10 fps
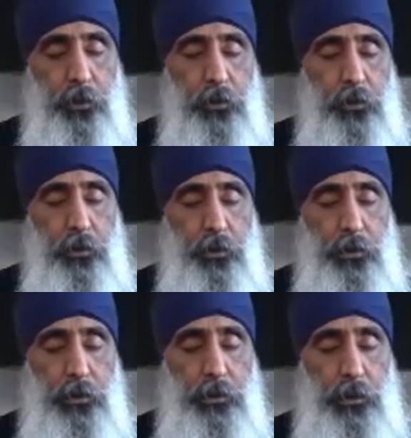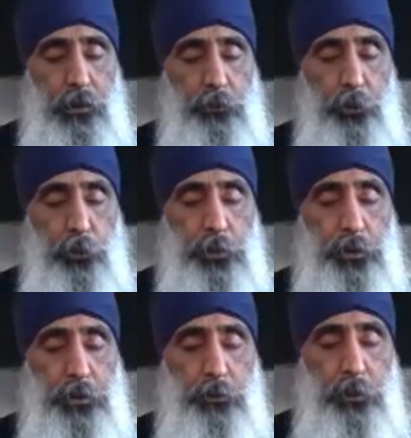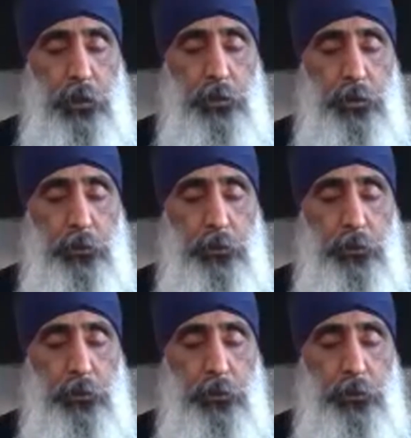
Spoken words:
can help open this part of the body.